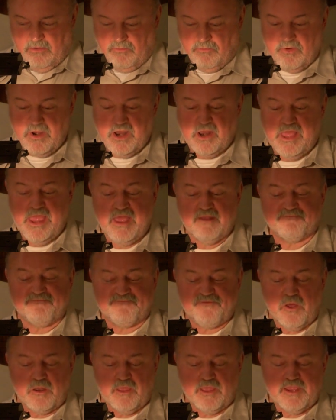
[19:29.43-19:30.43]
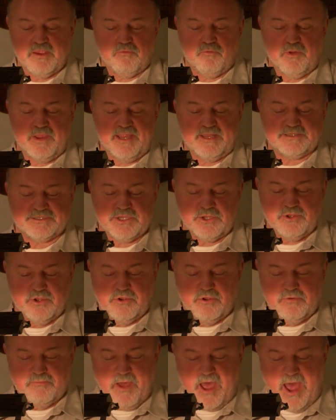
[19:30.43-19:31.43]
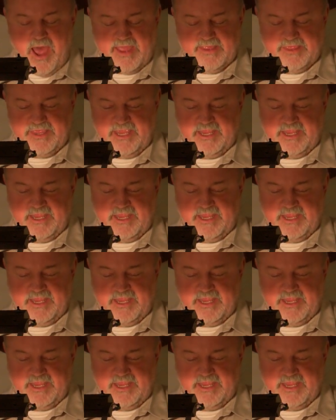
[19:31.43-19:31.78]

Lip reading: really and fully we do by